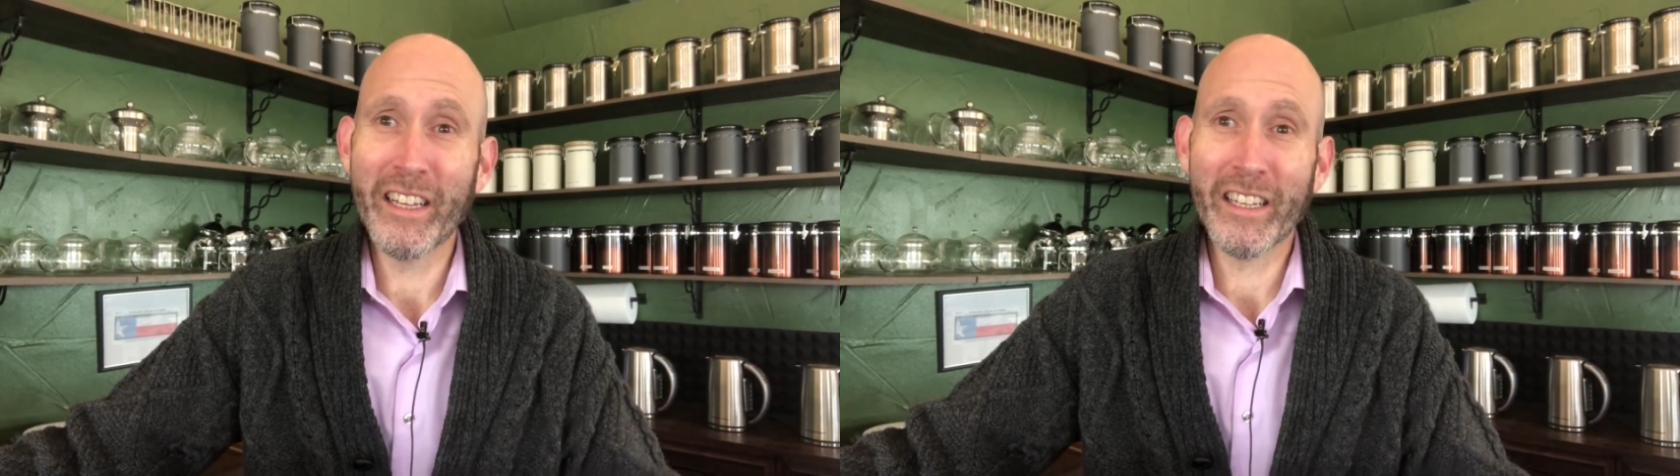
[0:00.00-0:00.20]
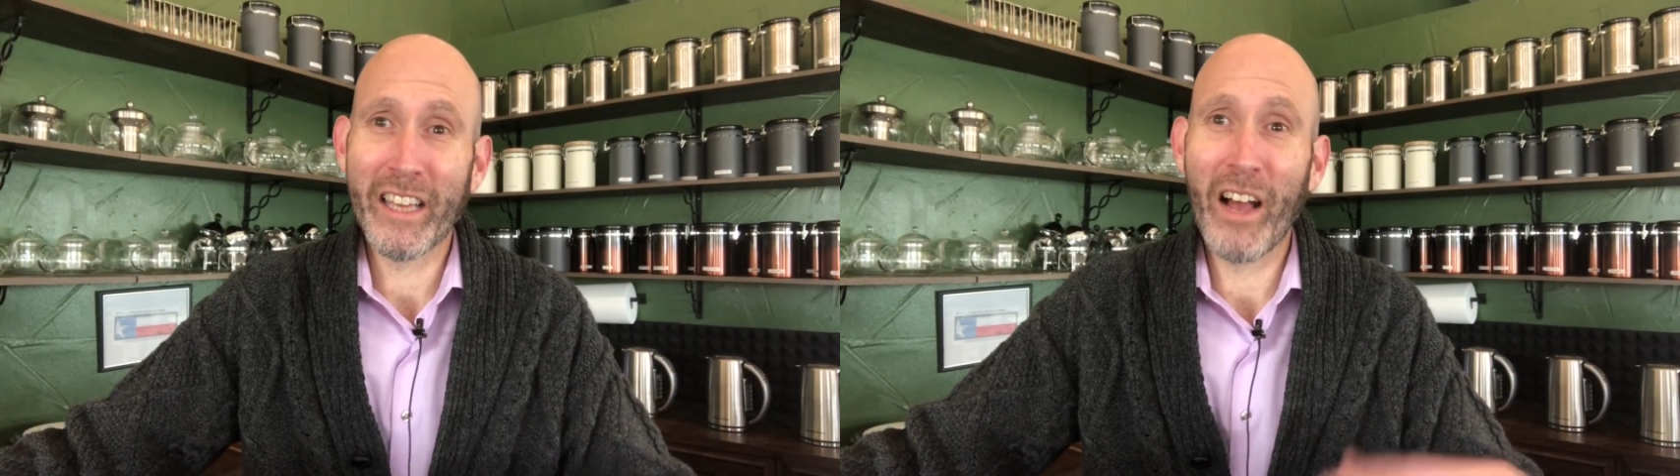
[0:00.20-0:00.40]

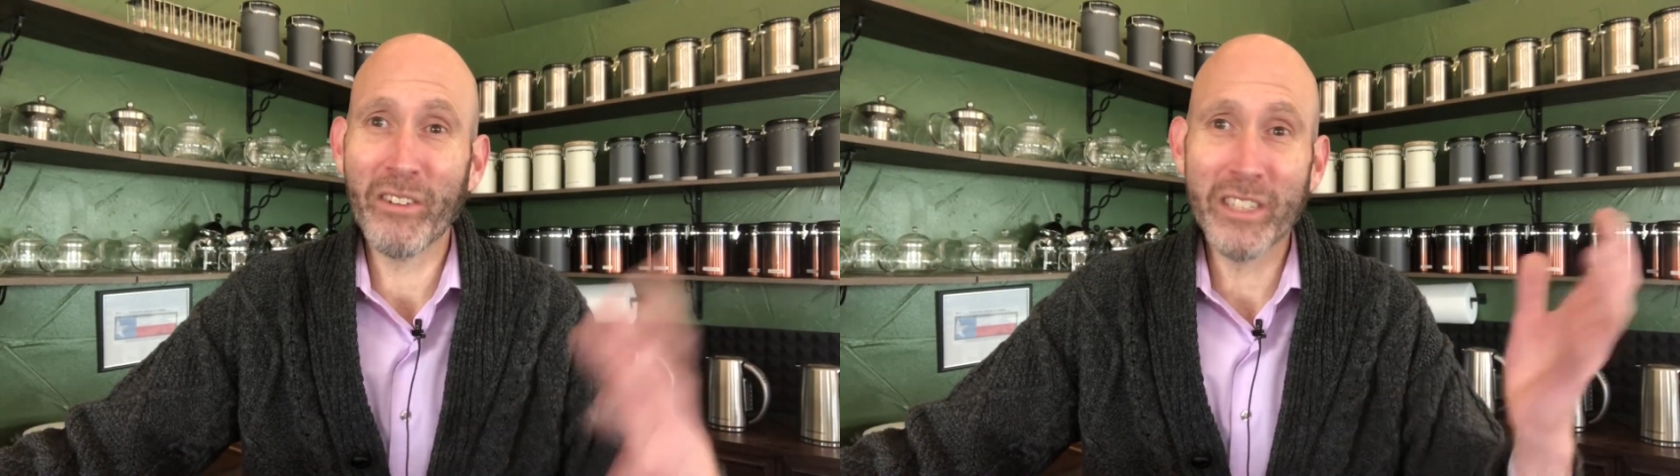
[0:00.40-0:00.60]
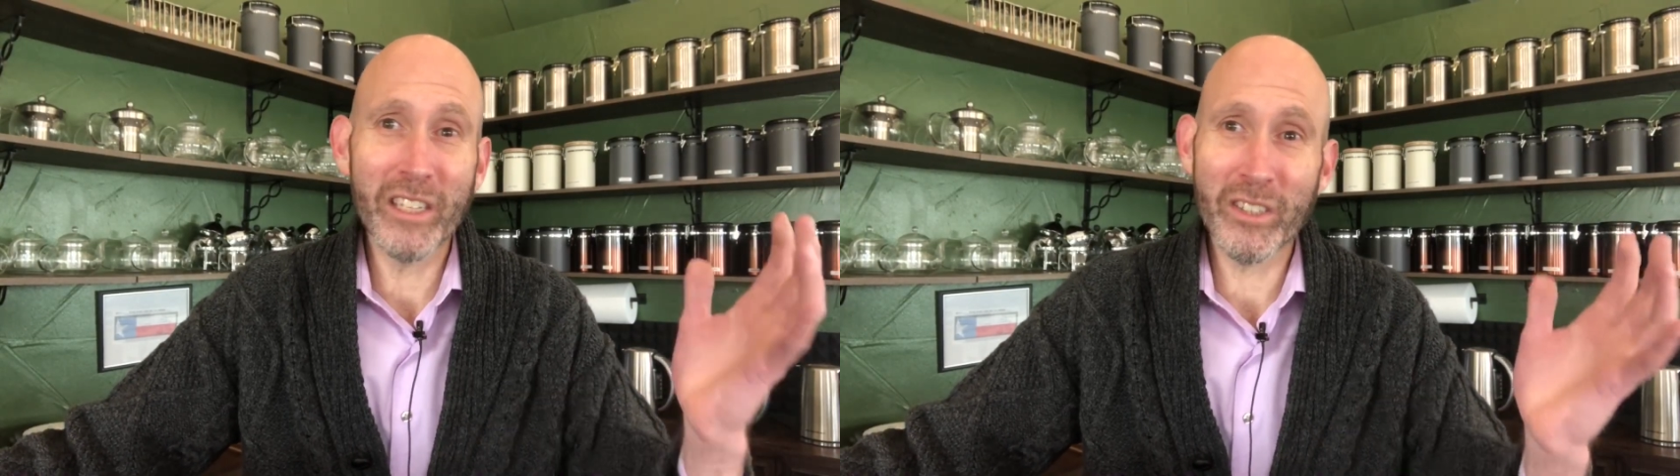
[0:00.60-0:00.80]

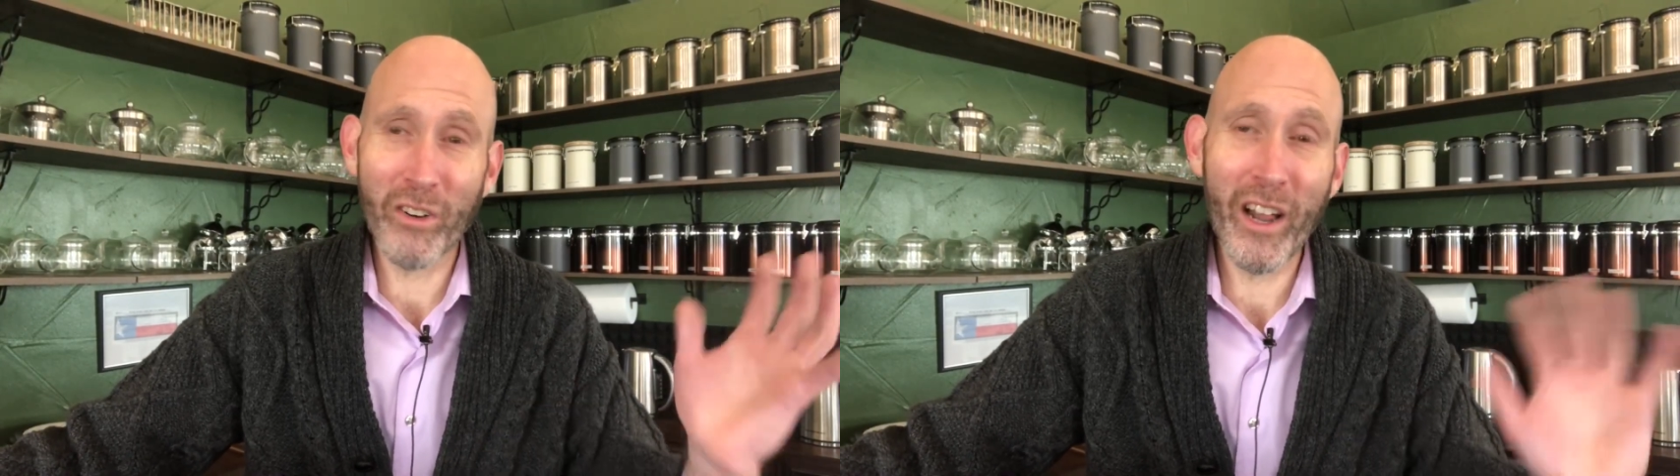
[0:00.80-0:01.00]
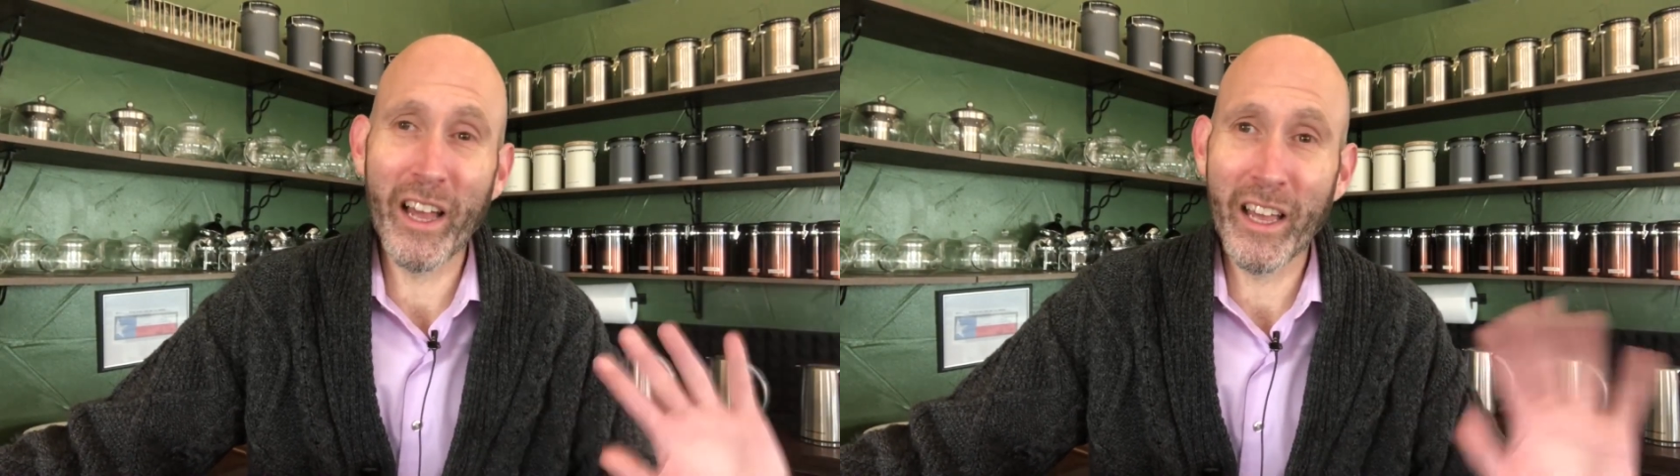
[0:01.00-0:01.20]
Countess
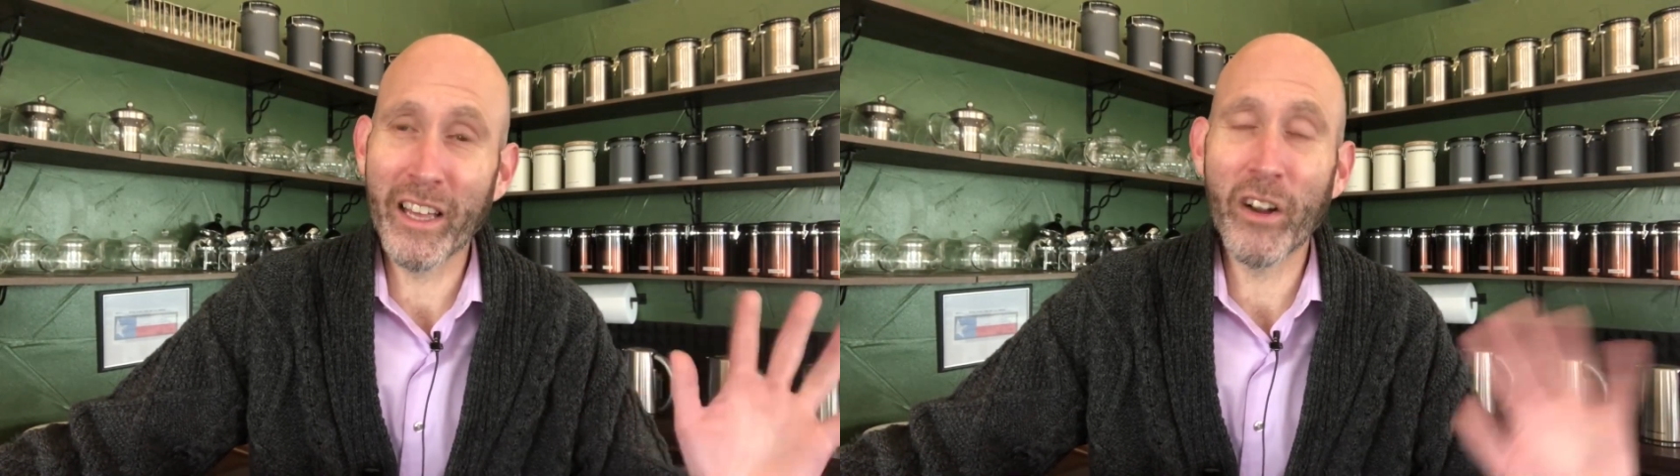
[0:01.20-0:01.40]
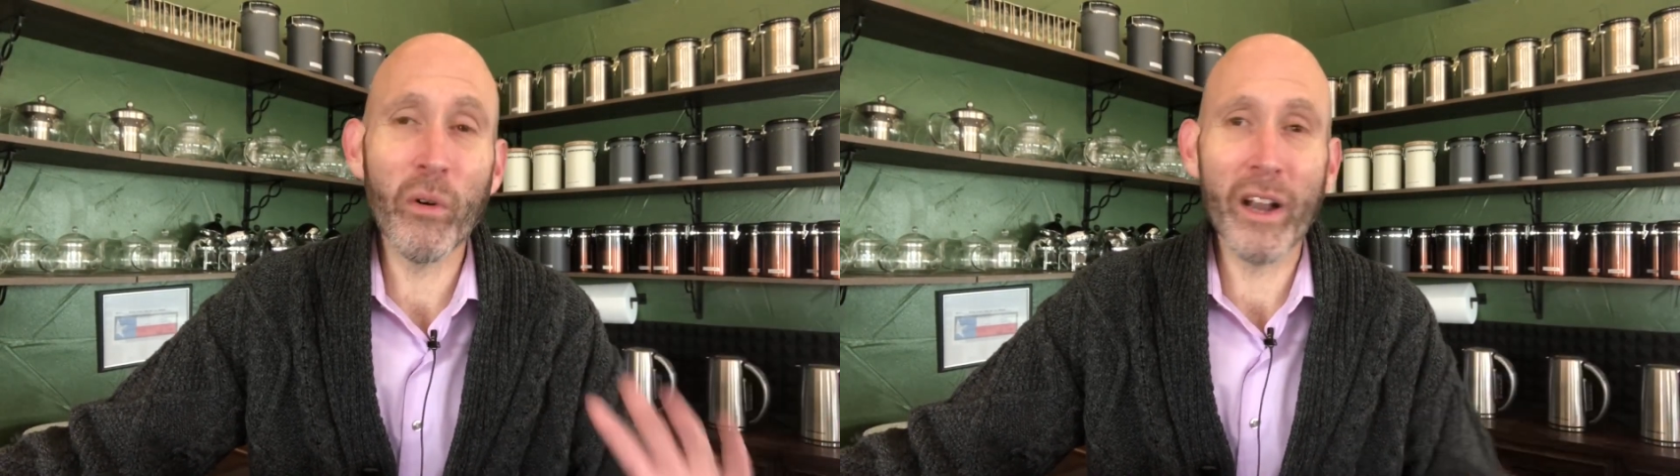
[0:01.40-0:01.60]
Gray,
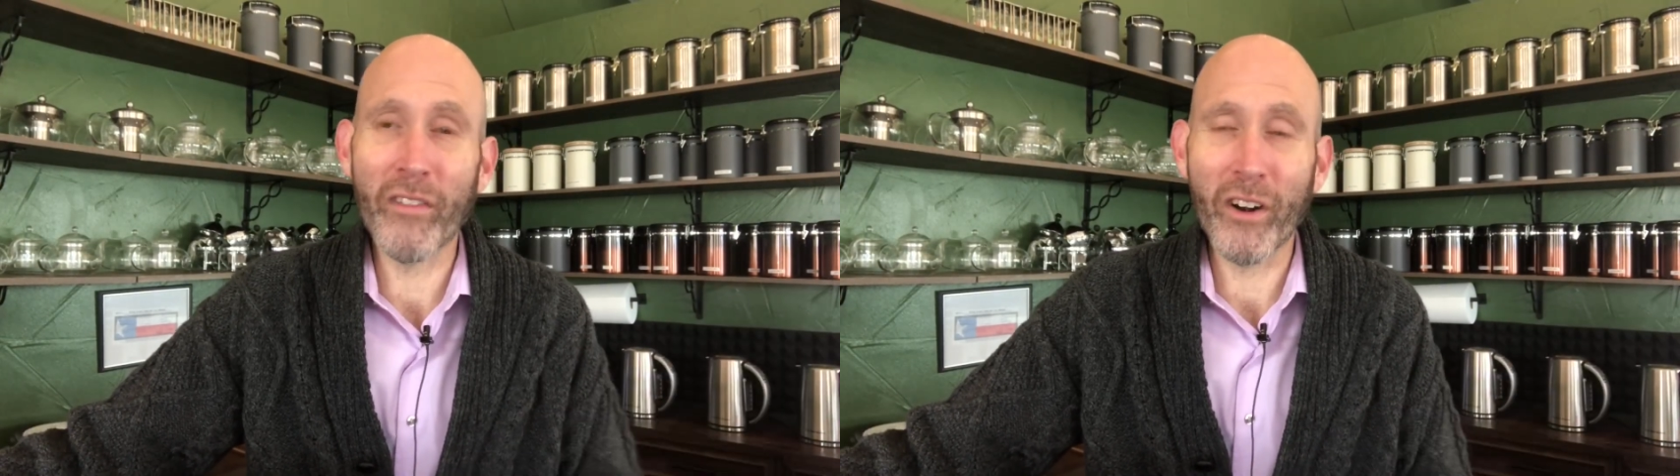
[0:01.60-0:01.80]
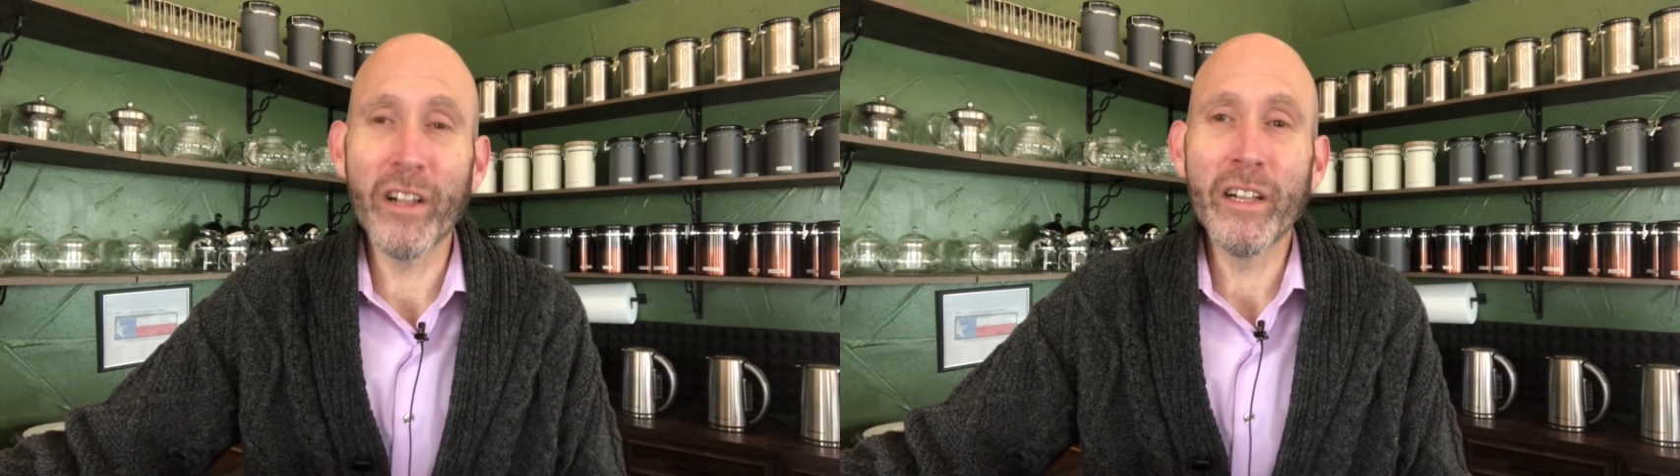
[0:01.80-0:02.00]
whatever.